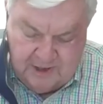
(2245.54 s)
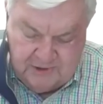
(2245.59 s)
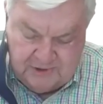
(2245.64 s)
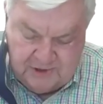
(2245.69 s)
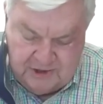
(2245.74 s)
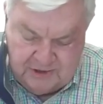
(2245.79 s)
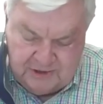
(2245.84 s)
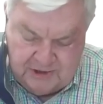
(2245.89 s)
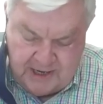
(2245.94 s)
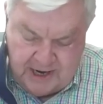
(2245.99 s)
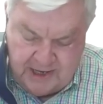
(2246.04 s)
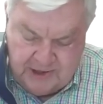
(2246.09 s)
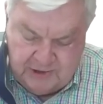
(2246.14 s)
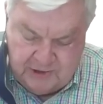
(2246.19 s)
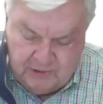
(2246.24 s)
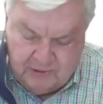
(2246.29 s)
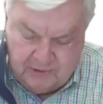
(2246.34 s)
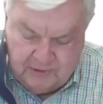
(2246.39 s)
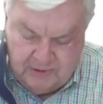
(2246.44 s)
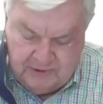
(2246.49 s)
Cincinnati
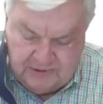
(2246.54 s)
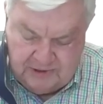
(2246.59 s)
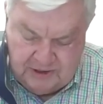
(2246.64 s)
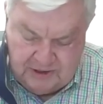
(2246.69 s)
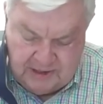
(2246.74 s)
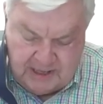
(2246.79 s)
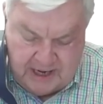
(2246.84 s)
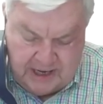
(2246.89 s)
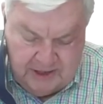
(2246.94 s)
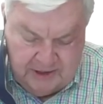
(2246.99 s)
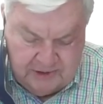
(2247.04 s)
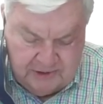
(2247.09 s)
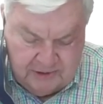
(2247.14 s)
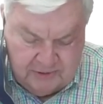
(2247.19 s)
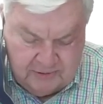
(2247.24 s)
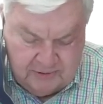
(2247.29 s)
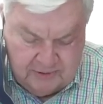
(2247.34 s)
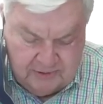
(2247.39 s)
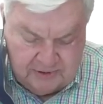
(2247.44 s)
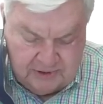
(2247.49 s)
Children's and Dayton
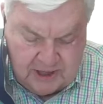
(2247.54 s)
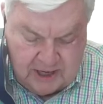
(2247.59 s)
Children's